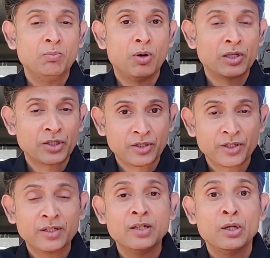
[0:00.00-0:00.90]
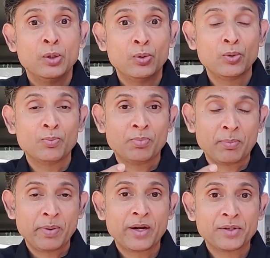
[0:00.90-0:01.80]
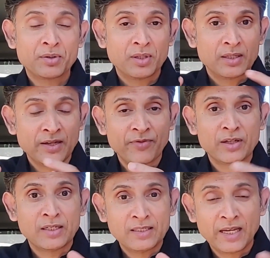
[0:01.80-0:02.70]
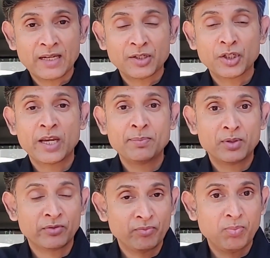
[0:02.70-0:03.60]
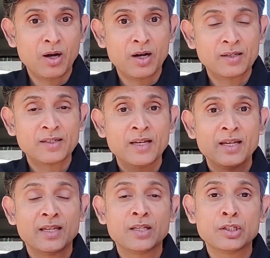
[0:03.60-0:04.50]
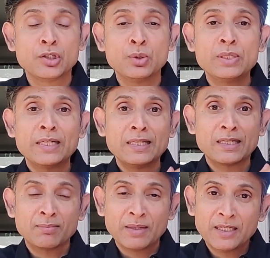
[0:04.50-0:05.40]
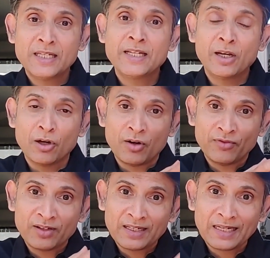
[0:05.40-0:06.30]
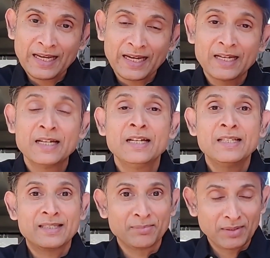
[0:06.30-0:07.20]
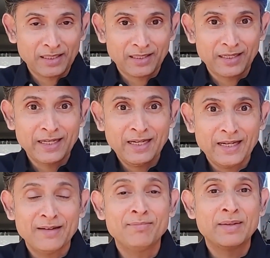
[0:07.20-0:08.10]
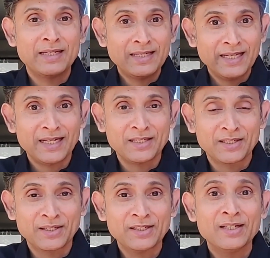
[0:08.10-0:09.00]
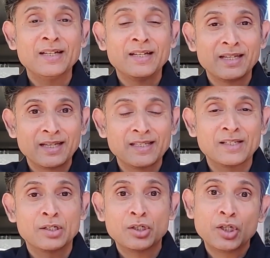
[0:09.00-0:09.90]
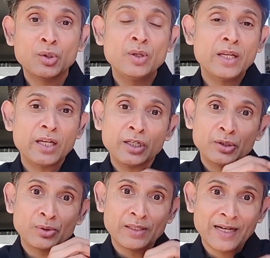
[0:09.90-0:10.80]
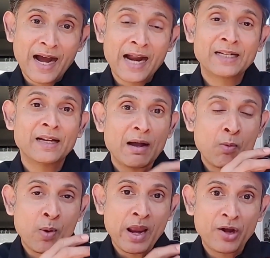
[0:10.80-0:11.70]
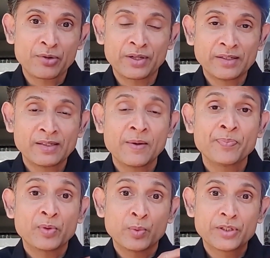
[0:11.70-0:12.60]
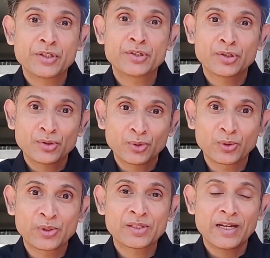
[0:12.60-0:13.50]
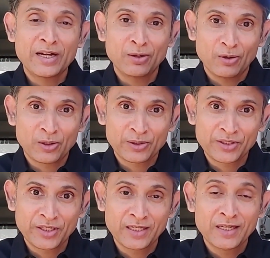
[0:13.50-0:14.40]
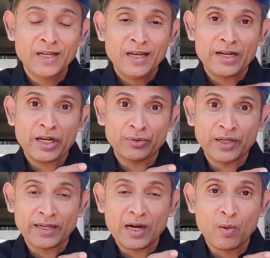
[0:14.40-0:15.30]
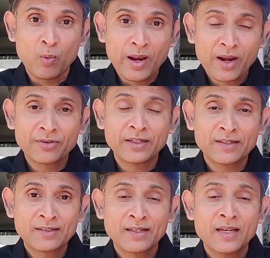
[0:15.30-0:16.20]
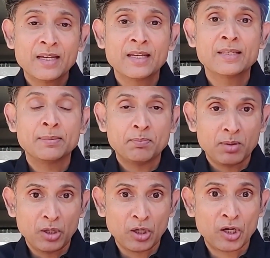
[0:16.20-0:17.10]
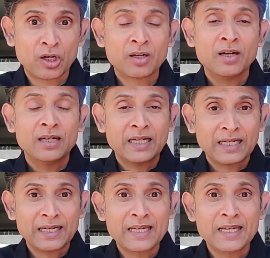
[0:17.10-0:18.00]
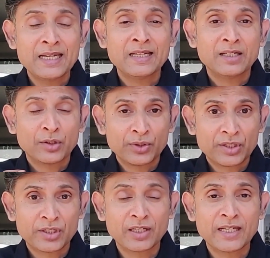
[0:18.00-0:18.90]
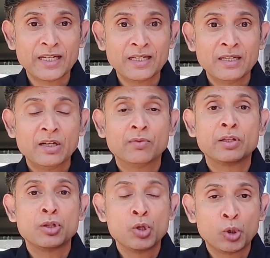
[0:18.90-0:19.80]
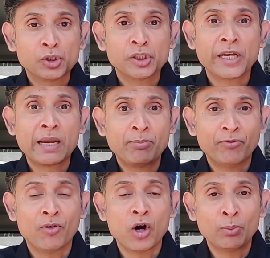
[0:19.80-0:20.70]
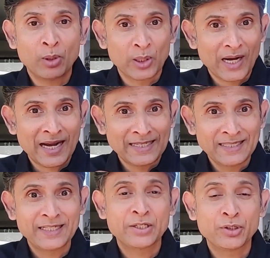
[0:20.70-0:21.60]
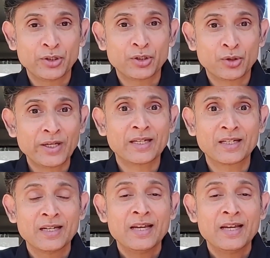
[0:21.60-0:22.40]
Potter who prepares different shapes of pots is using that material of clay. Similarly, a meditator is tuning into that awareness, which is the source and origin. And now that awareness is pure, clean, crystalline, with no shape, form, or identity to it.